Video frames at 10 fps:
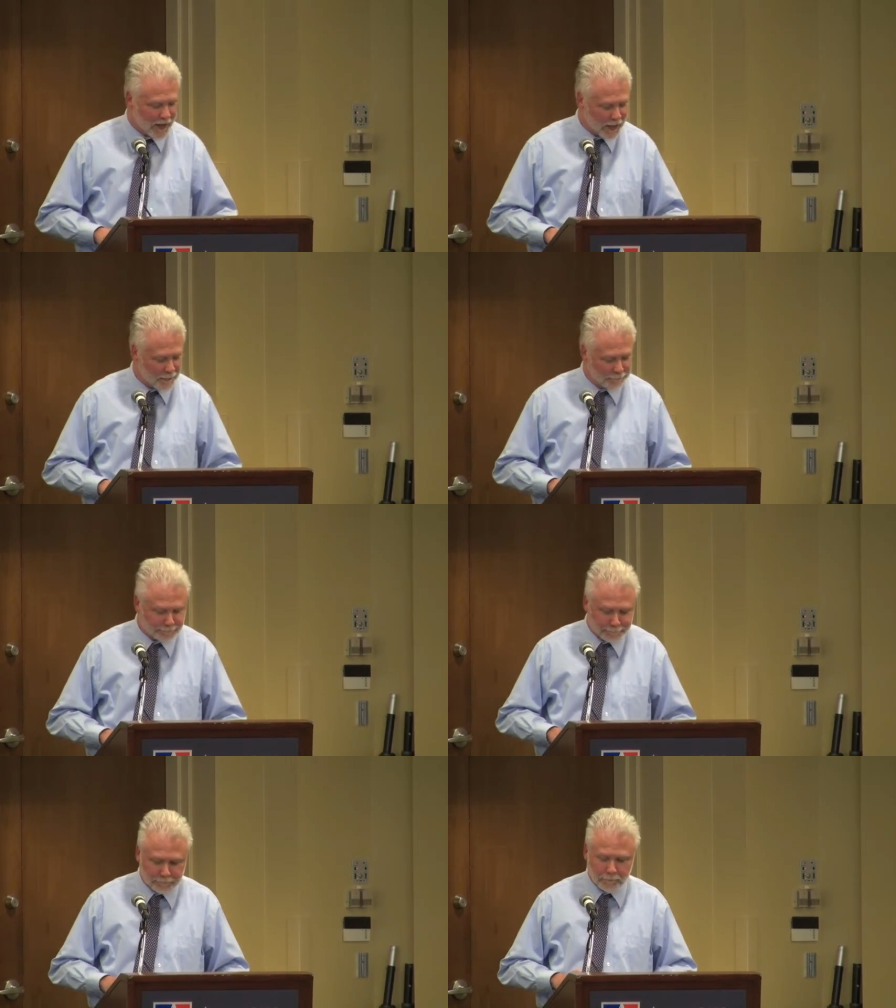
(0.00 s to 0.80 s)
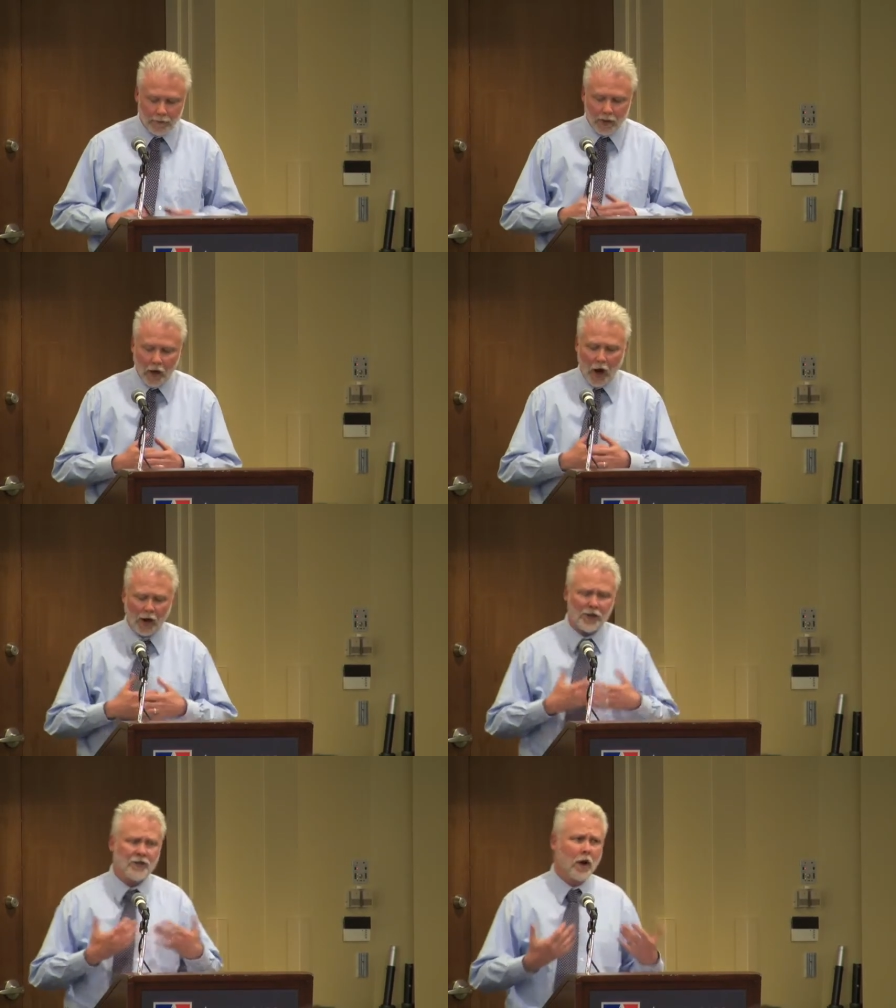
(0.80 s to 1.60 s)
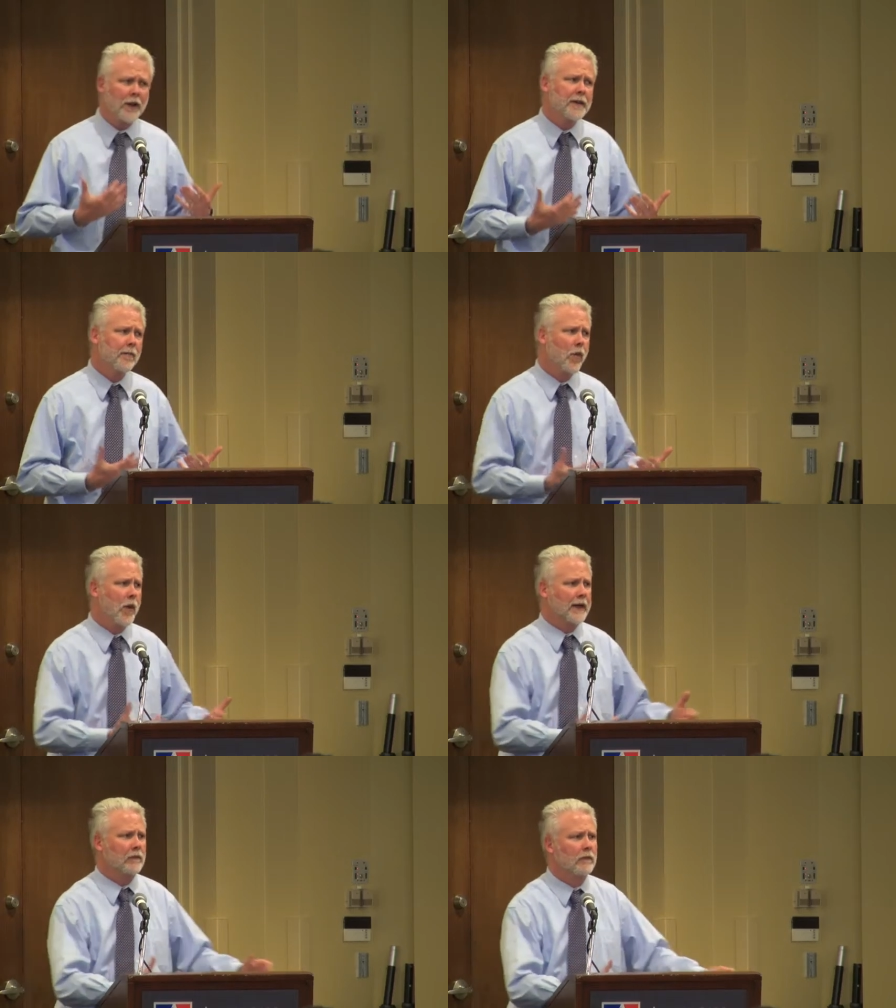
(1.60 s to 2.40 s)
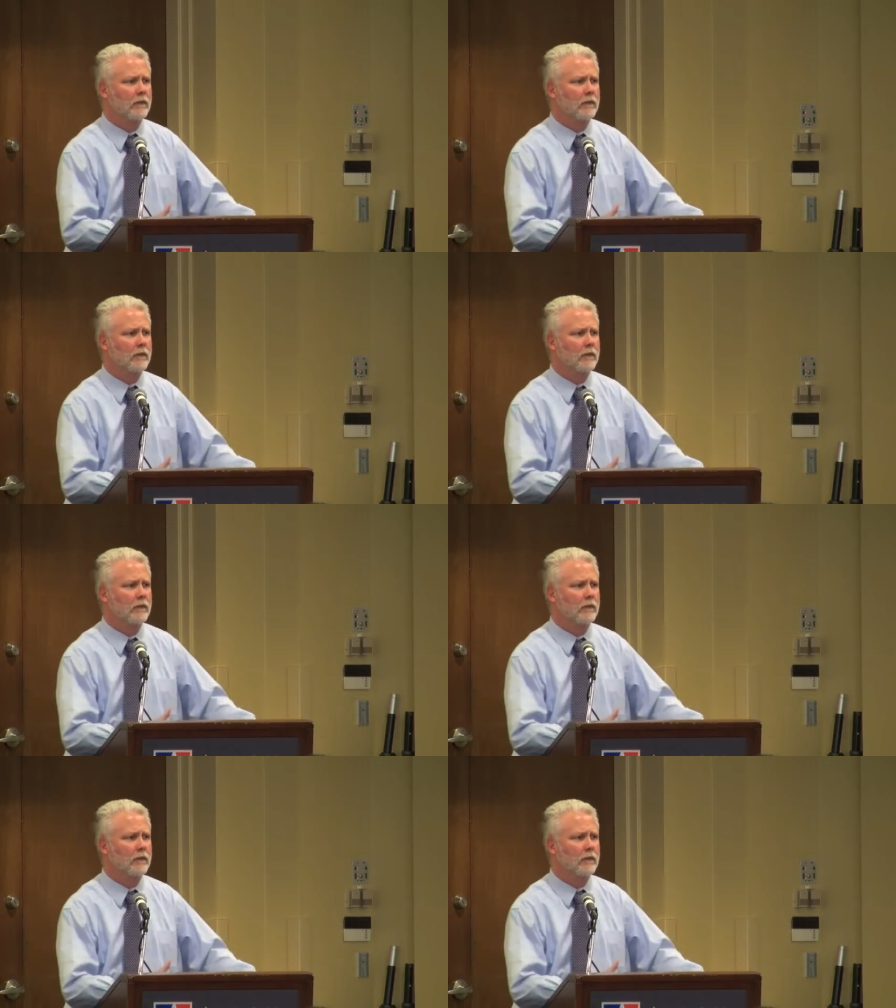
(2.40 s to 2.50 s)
Um, our starting point